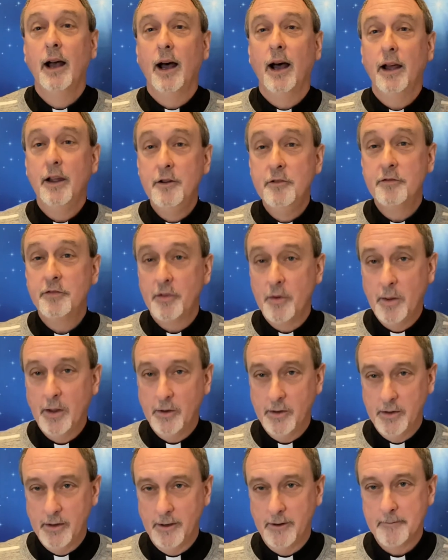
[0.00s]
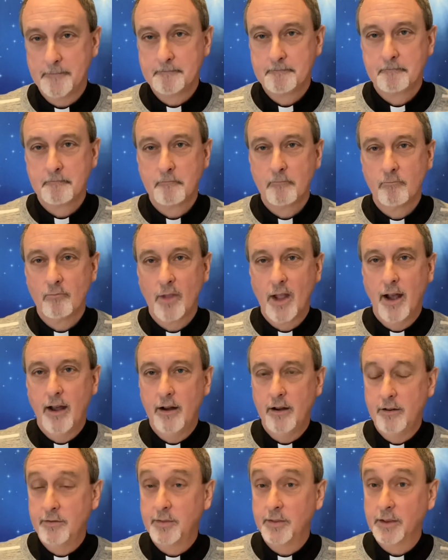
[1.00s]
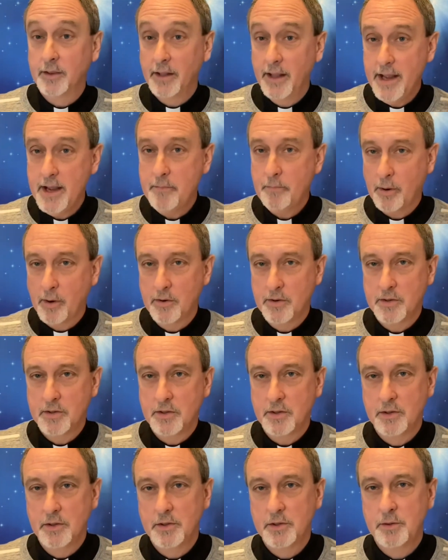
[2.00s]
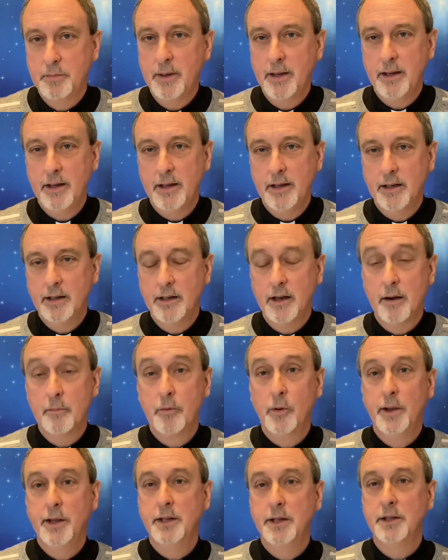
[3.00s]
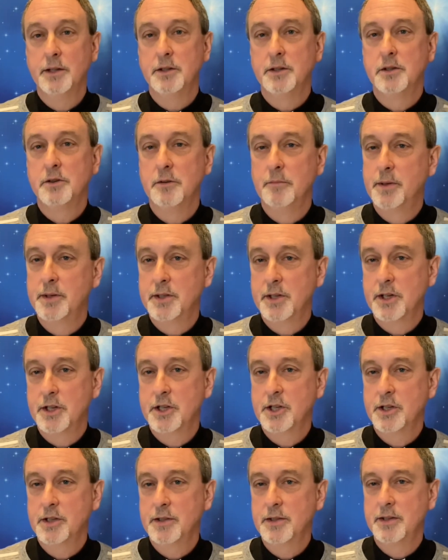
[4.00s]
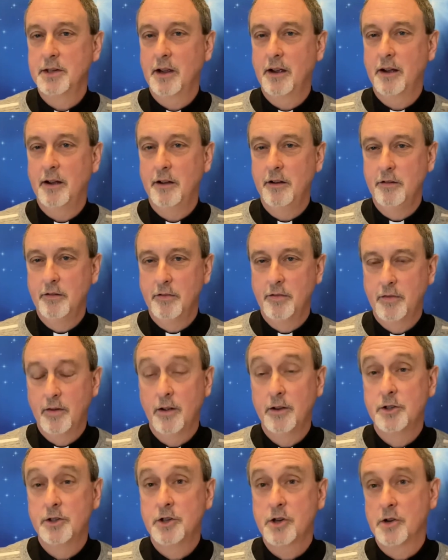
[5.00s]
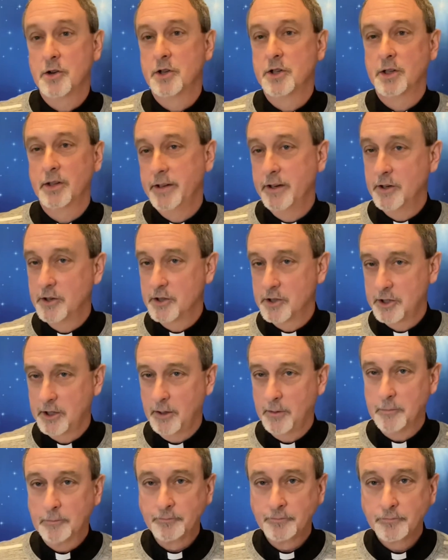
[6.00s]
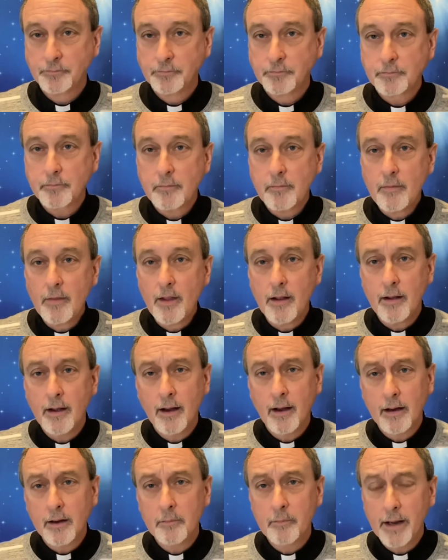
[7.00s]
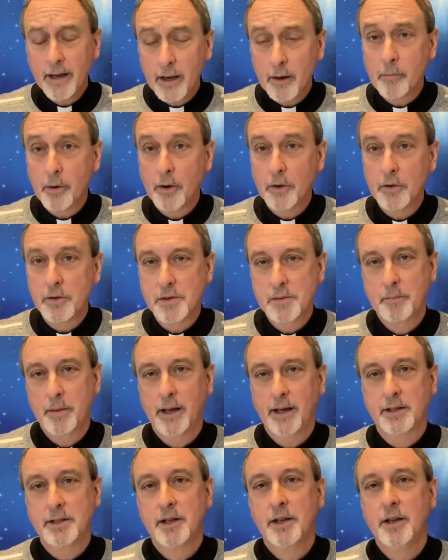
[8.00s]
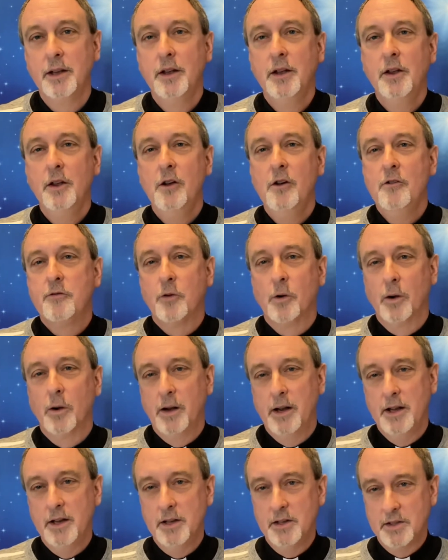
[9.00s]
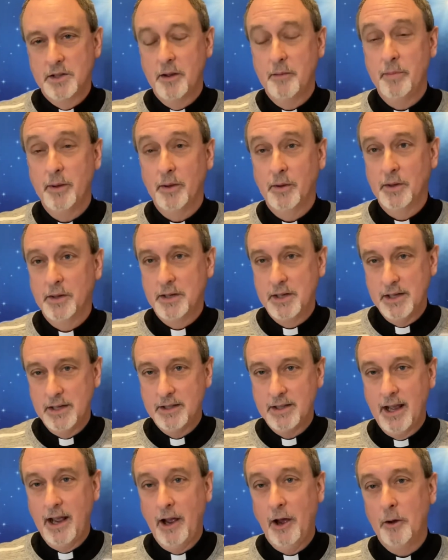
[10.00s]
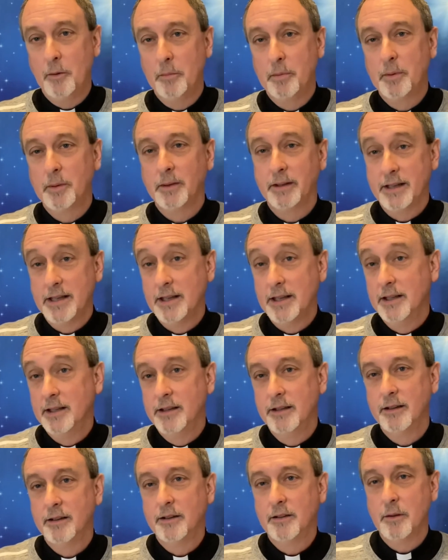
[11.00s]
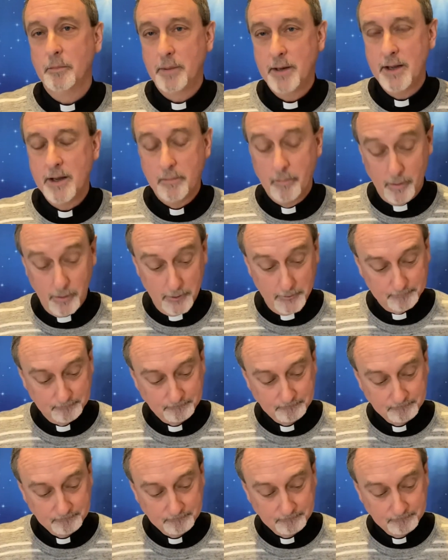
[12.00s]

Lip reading: unfamiliar of lay persons being appointed to positions of church leadership. Ambrose picked for his ability to help lead the people.